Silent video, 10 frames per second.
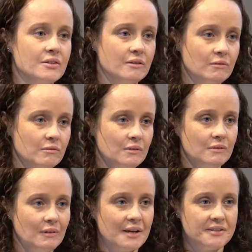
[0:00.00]
in
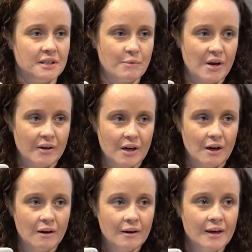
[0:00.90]
Latin America?
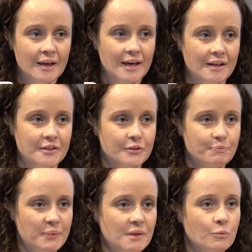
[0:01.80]
Can it
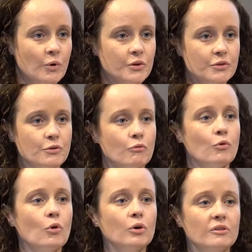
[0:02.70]
be, what's the
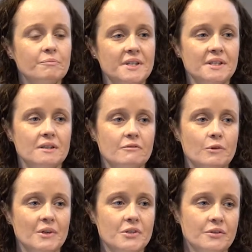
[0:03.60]
role of media and
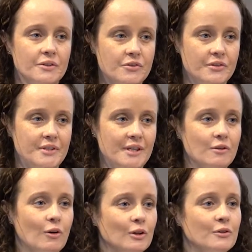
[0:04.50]
information literacy in
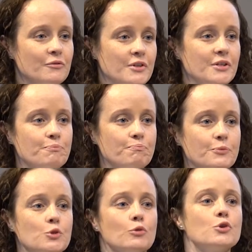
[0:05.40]
all of these
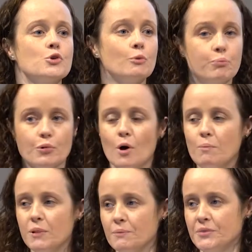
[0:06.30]
social
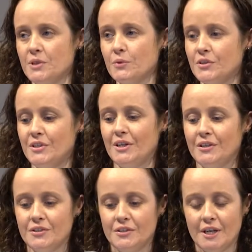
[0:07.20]
problems that we're seeing
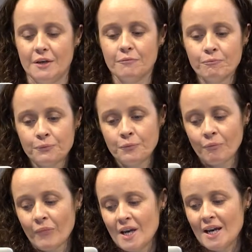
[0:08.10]
today?
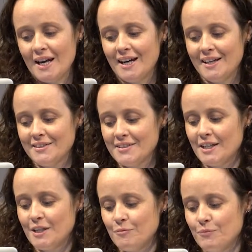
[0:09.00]
And
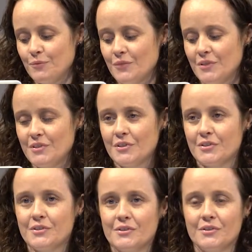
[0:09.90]
this
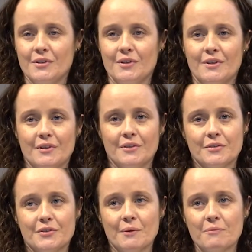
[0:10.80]
is
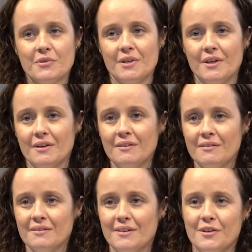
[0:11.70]
something
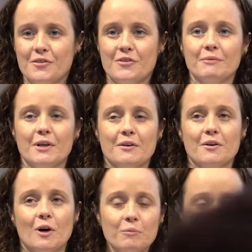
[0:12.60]
extremely
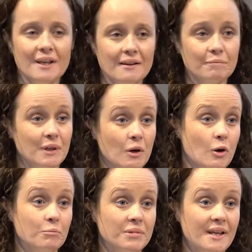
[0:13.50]

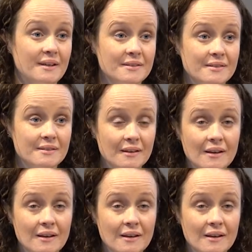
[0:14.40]
complex,